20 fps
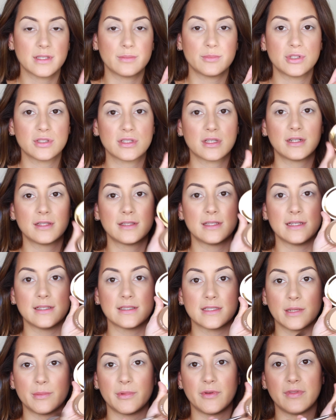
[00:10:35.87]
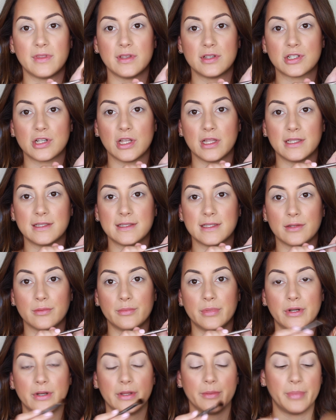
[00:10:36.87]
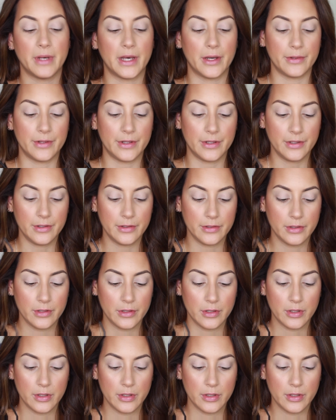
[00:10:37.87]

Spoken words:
I'm just going to take some of the Charlotte Tilbury powder